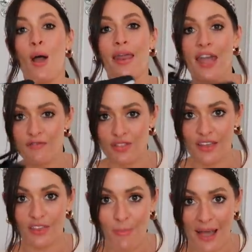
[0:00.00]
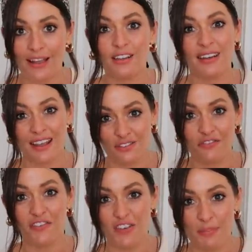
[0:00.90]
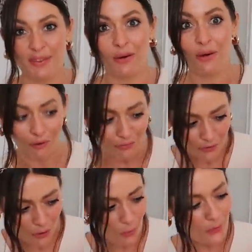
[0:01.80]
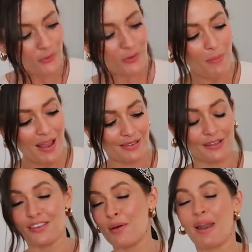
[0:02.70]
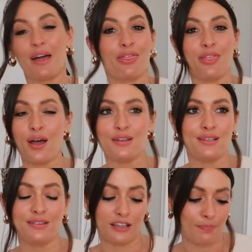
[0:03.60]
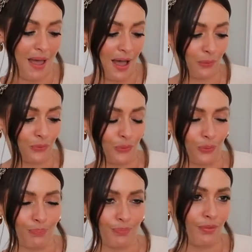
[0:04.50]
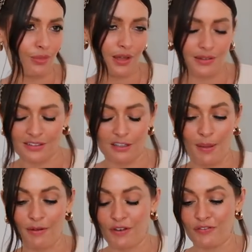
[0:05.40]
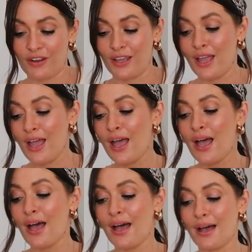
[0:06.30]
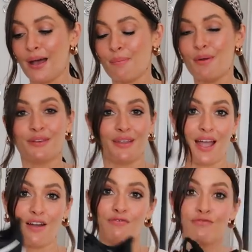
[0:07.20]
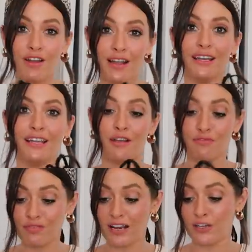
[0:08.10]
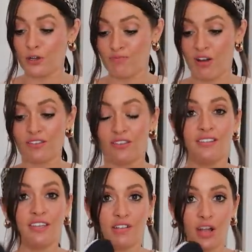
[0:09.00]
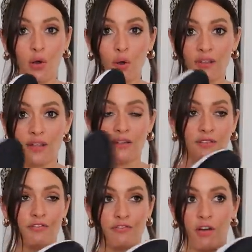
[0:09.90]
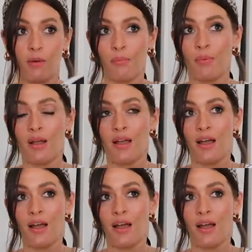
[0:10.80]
and everything at the back had an extra 50% off, which was amazing. So they were like £36 or £36.50. So yeah, really, really good price, considering I got these from